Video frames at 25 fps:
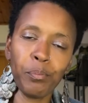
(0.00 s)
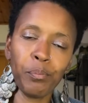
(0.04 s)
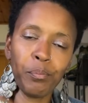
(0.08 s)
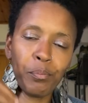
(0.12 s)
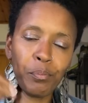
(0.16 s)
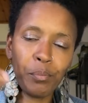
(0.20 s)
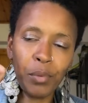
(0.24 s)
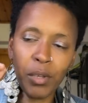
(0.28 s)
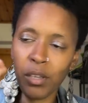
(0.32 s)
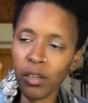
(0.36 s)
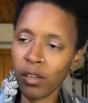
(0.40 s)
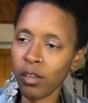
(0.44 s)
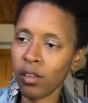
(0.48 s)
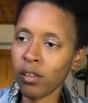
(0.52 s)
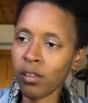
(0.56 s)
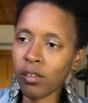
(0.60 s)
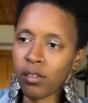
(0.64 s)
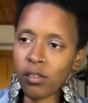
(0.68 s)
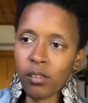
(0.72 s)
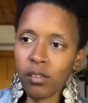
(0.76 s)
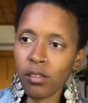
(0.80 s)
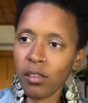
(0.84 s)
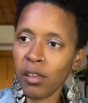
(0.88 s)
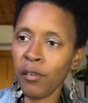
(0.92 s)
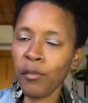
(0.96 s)

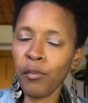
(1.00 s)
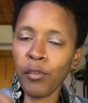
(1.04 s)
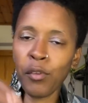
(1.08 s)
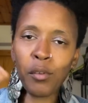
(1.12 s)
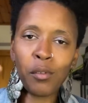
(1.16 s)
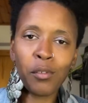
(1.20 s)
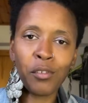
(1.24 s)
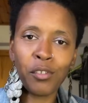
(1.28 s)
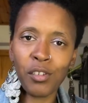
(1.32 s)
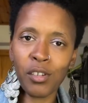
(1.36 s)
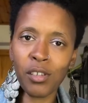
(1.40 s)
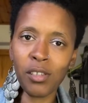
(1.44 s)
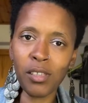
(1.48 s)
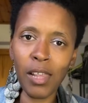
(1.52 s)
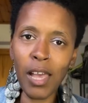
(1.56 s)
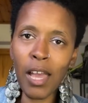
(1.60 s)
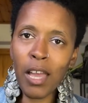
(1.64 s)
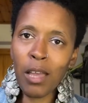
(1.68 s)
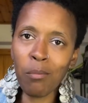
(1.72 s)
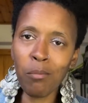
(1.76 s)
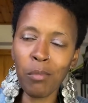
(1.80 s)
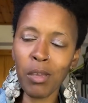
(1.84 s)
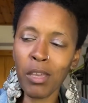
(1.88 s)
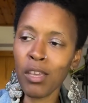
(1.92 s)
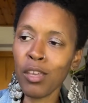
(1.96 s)
because if you just
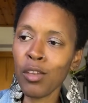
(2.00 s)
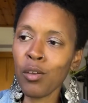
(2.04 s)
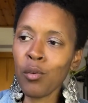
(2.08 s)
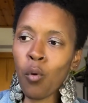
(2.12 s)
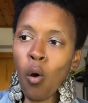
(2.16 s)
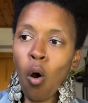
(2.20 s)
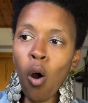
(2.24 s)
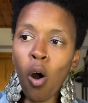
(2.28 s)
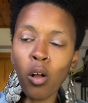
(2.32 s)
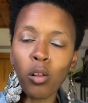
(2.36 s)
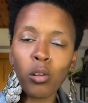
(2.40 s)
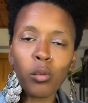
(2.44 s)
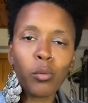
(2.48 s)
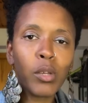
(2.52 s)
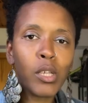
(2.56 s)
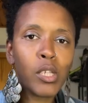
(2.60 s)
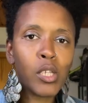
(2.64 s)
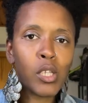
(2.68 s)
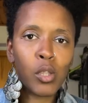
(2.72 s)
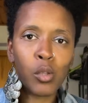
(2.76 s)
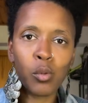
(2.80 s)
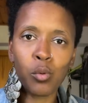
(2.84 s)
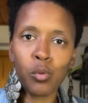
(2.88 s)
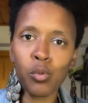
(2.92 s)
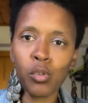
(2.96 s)
like me, you're always
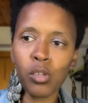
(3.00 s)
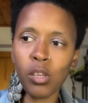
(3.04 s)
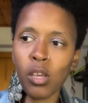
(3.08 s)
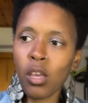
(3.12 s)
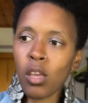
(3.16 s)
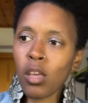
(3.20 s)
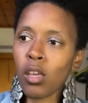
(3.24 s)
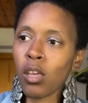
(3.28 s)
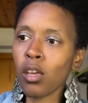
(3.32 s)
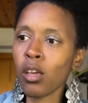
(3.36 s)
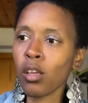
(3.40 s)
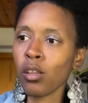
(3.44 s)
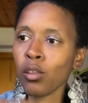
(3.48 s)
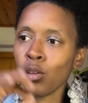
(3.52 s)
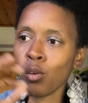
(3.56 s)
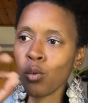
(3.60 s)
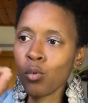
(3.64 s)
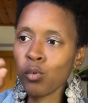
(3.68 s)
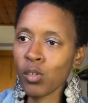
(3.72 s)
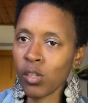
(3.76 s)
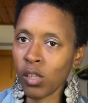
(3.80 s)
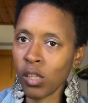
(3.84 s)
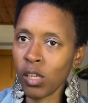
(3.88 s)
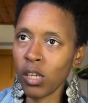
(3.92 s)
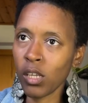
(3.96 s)
losing
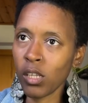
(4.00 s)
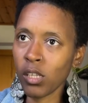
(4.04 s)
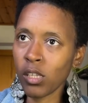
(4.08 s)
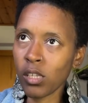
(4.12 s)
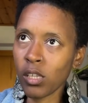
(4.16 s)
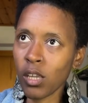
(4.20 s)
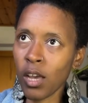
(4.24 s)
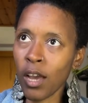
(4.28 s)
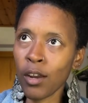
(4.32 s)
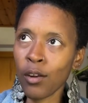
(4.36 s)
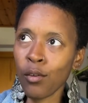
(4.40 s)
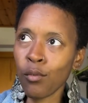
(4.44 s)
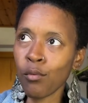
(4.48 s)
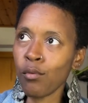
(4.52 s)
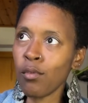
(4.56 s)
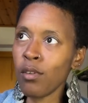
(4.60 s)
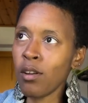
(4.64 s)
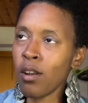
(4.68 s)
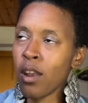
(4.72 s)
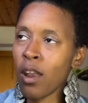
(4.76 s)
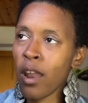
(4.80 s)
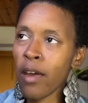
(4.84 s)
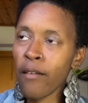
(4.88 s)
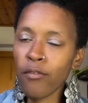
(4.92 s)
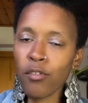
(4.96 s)
those lids. I don't
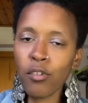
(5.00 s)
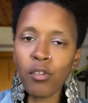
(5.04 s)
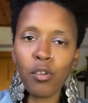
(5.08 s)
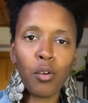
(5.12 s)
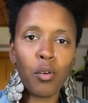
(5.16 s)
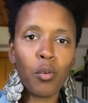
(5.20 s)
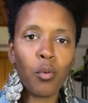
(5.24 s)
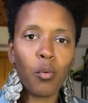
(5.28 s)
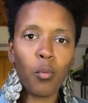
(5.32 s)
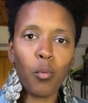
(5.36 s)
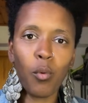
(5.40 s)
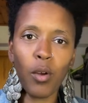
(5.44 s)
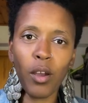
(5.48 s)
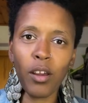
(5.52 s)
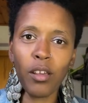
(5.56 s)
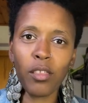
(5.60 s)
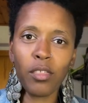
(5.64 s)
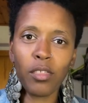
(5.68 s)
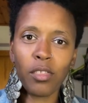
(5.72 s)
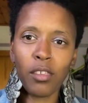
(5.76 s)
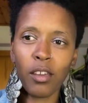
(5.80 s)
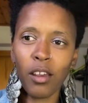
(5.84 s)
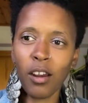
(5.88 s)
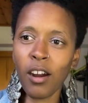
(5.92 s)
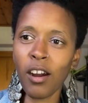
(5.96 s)
never know where
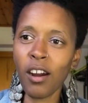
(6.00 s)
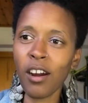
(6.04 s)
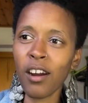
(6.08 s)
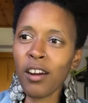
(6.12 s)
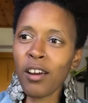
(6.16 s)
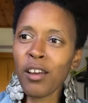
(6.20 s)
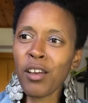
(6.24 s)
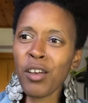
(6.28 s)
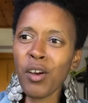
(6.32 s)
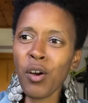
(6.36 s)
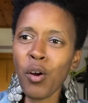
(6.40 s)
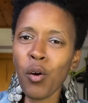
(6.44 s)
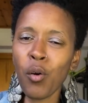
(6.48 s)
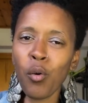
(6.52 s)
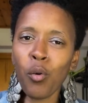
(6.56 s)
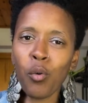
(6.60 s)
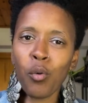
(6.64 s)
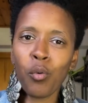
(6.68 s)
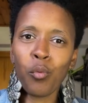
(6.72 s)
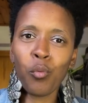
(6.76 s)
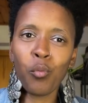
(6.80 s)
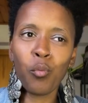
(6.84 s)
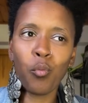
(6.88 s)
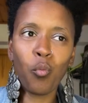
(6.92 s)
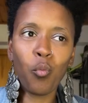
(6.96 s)
they are
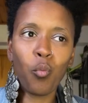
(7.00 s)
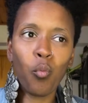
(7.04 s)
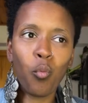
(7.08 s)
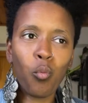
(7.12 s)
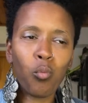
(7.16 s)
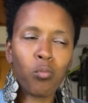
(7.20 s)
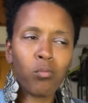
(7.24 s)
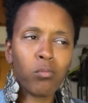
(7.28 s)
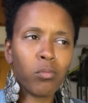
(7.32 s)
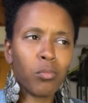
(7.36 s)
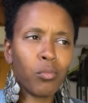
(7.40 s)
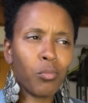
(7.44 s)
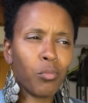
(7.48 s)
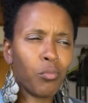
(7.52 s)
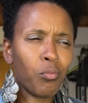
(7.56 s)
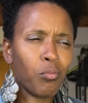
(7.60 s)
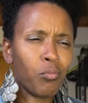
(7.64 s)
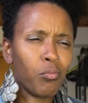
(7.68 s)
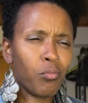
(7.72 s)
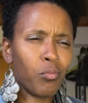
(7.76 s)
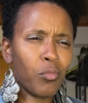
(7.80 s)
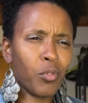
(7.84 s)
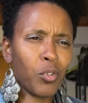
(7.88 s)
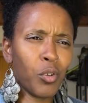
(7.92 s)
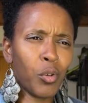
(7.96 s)
or
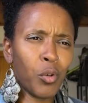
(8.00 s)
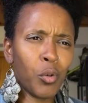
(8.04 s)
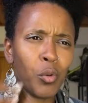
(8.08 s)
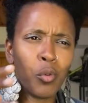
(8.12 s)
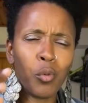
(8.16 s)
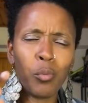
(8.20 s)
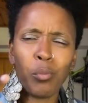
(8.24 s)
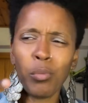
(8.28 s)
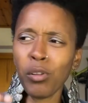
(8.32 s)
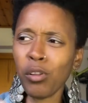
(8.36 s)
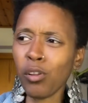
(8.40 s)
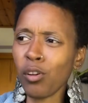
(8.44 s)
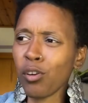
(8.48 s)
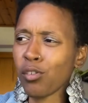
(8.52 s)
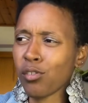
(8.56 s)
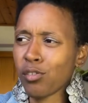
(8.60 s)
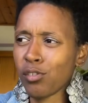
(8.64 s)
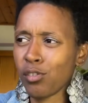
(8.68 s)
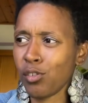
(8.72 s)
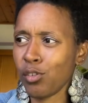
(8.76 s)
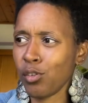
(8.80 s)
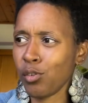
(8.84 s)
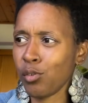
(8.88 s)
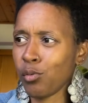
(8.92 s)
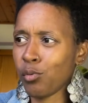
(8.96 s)
who belongs
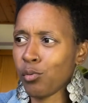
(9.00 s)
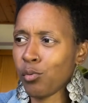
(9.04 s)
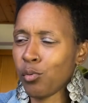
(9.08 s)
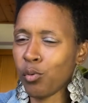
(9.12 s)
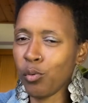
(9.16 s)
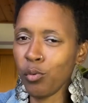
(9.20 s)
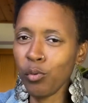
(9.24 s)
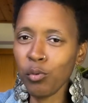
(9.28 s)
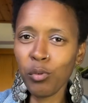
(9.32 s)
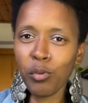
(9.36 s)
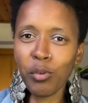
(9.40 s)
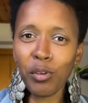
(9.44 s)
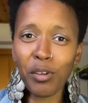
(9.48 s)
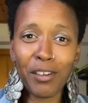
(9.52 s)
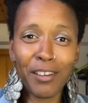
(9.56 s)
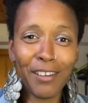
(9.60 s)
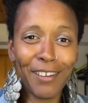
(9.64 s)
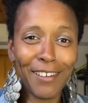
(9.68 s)
to who.